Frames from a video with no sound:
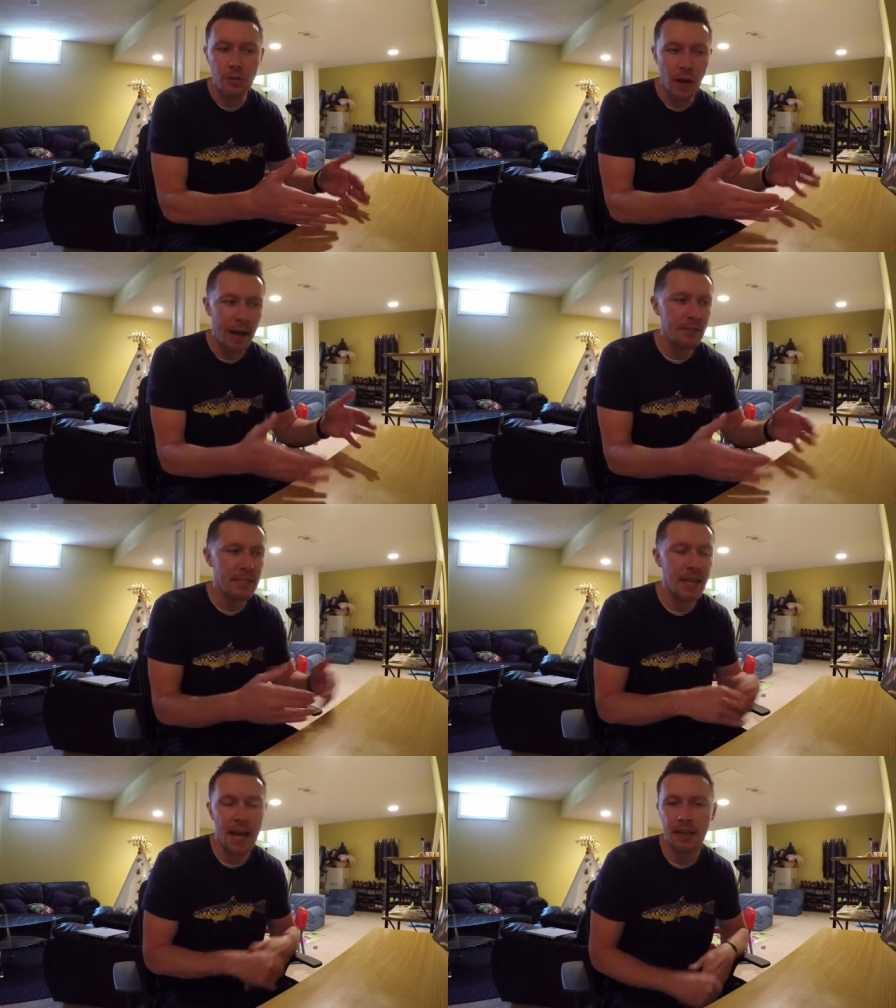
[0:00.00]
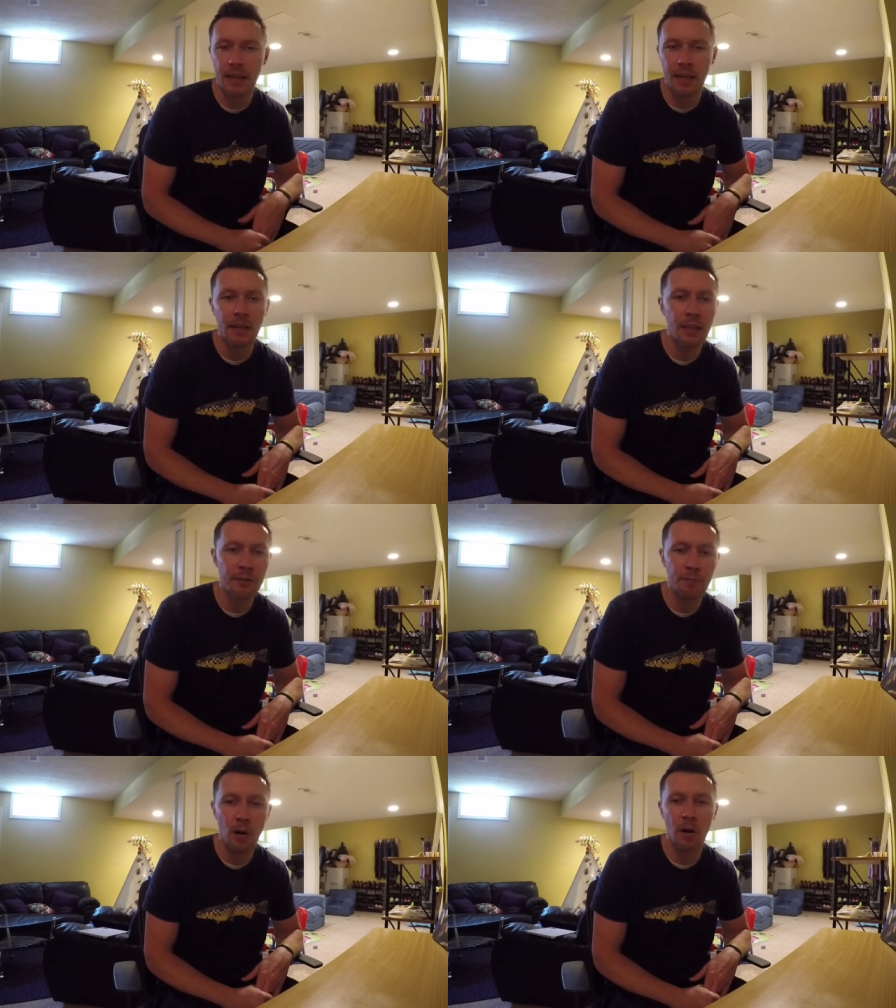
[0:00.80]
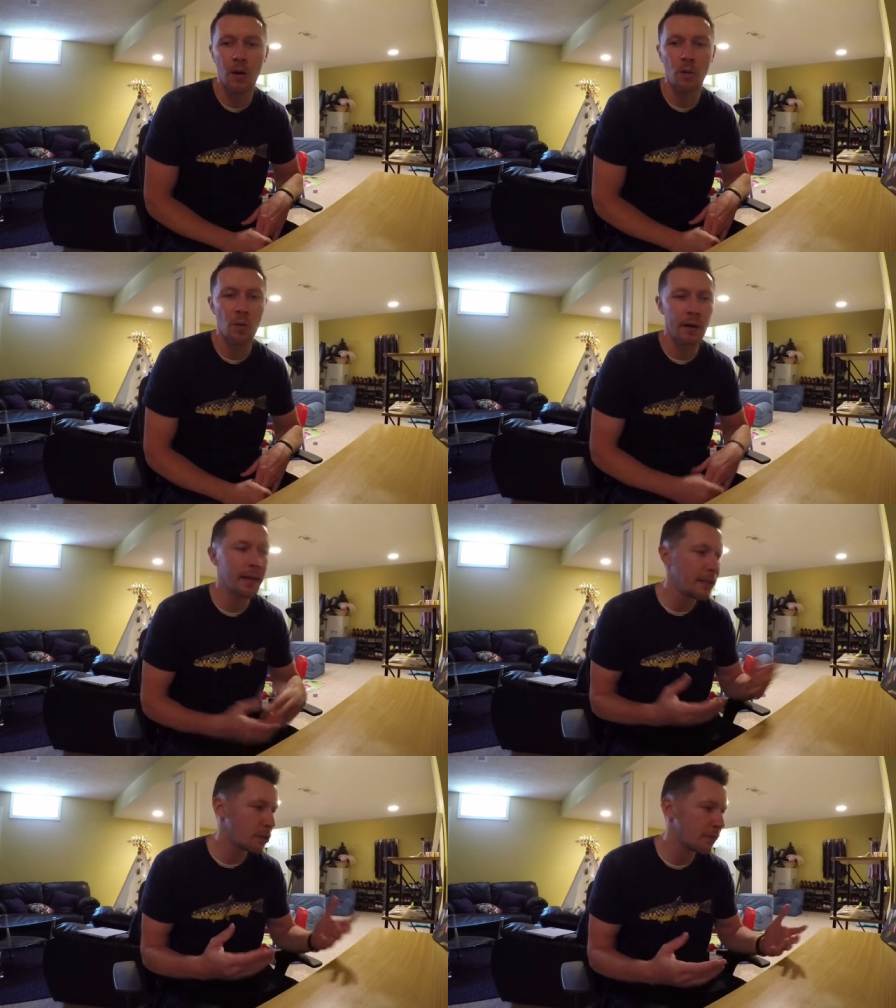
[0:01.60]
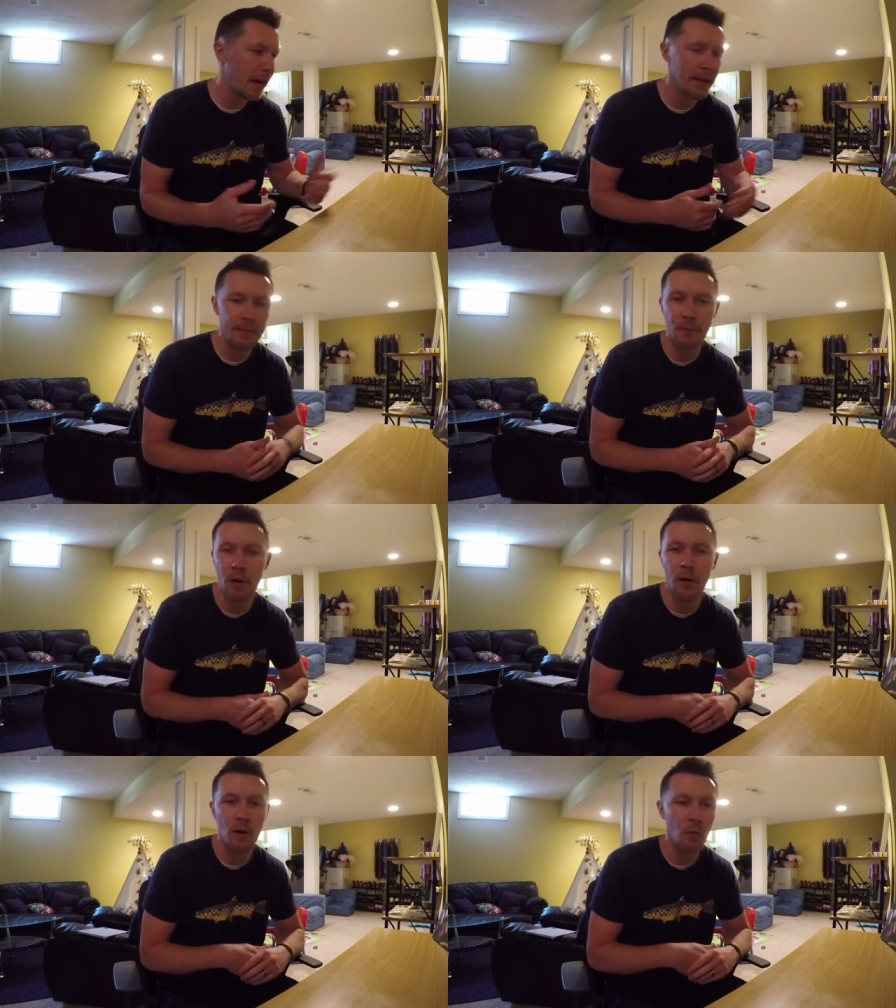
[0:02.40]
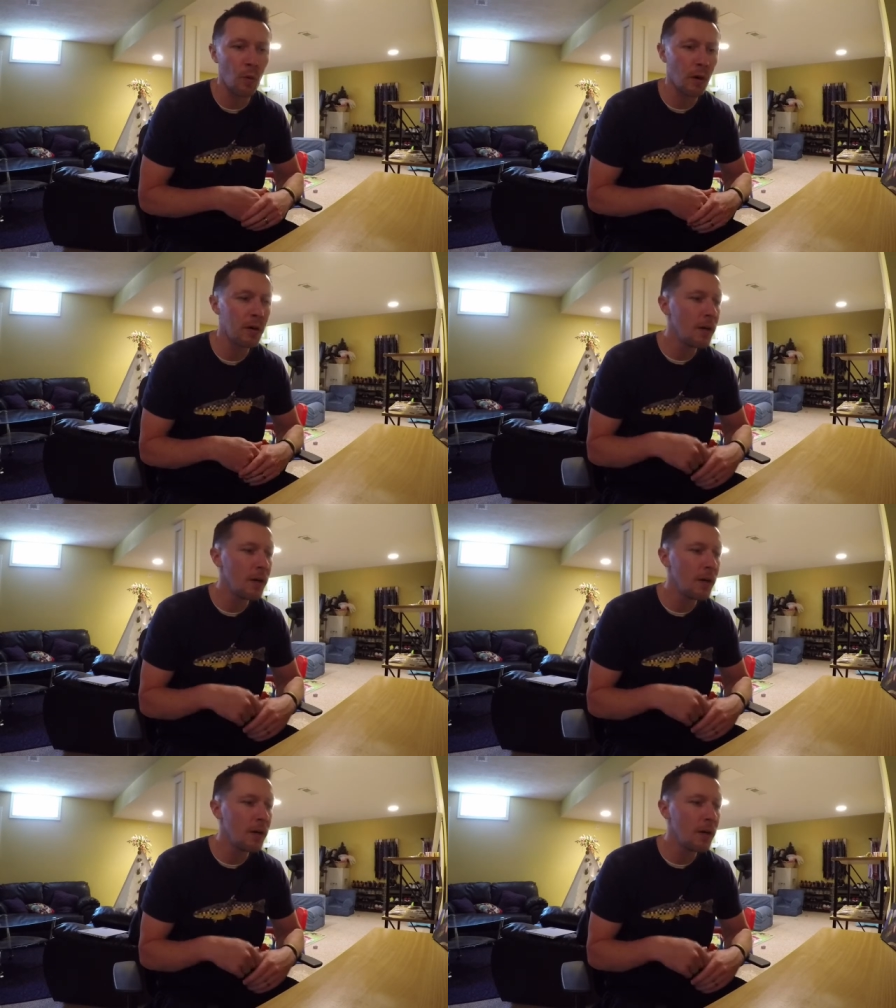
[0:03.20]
So I have a snack like a Clif Bar or a Nature Valley Bar or